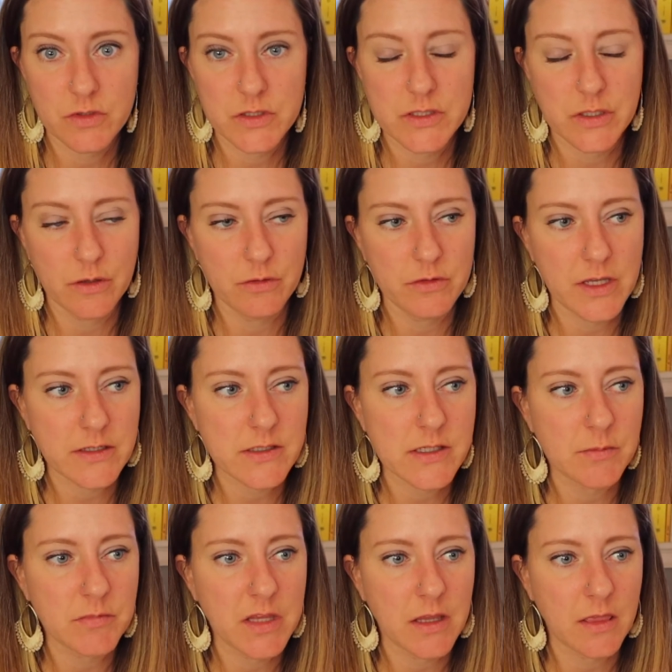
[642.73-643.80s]
So that's
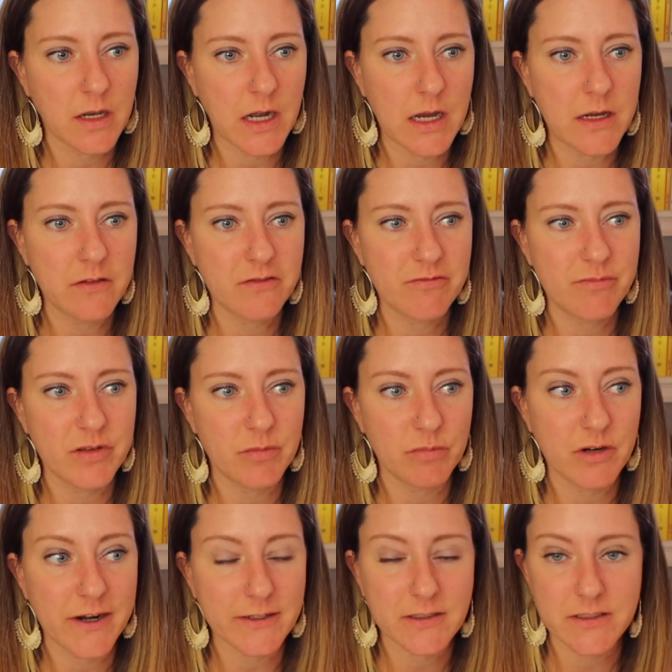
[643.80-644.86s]
something that I've been
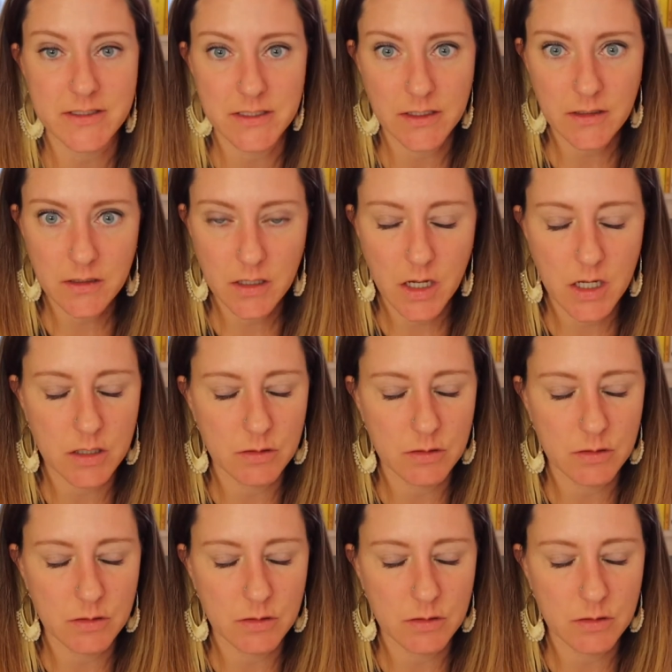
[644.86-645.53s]
practicing.